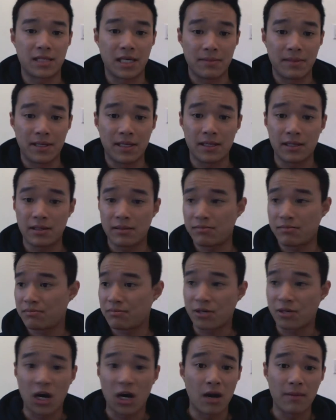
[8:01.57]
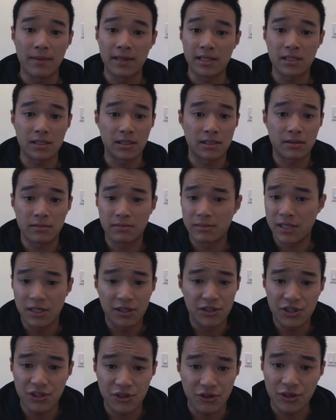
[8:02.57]
Give me comments and
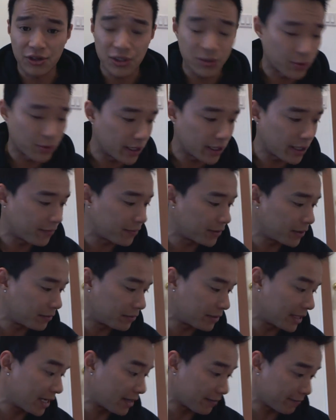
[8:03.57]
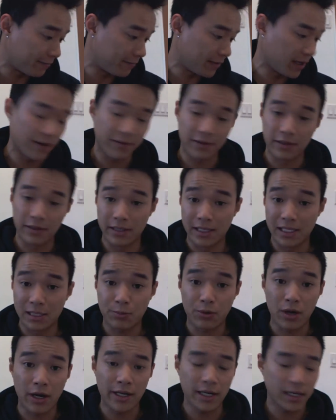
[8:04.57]
concerns, whatever you think about
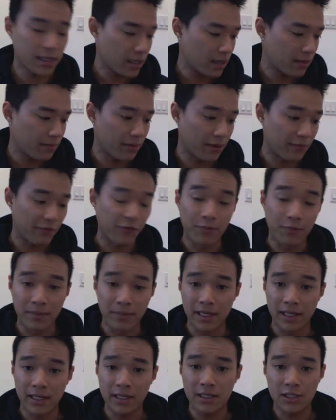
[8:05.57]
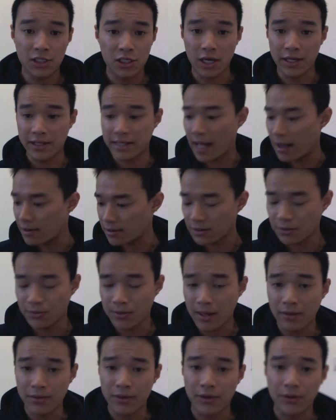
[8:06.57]
these products. But for me, shot
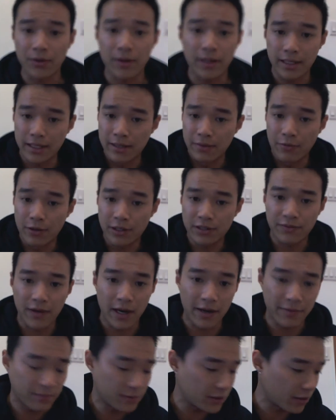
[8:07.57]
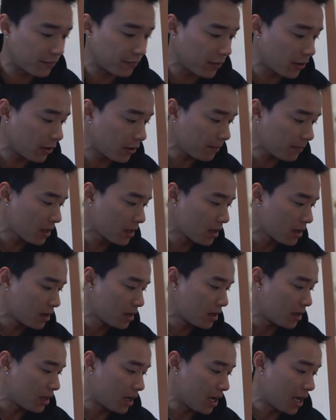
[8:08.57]
thousands around through it, and it works fine so far.
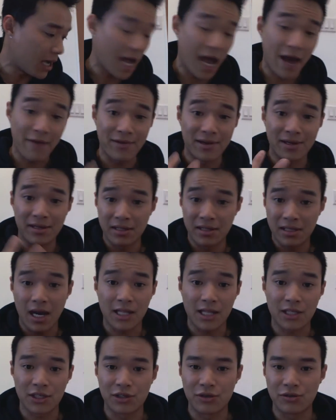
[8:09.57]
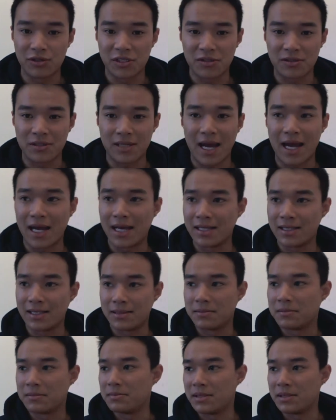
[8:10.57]
Haven't got to use this
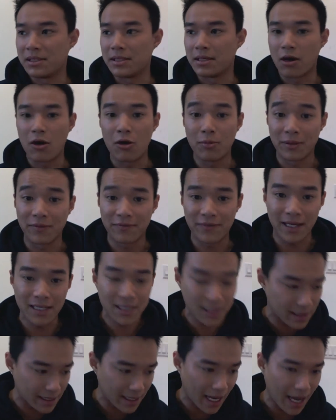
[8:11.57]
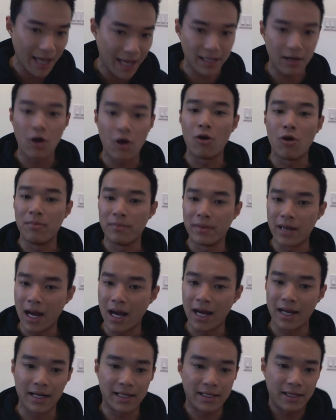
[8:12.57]
as, you know, home defense yet. Hope
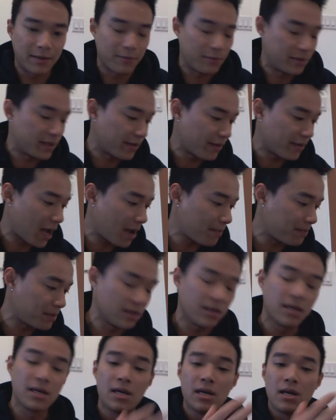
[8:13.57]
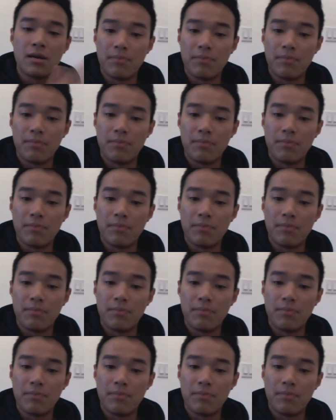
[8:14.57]
not. That will never happen.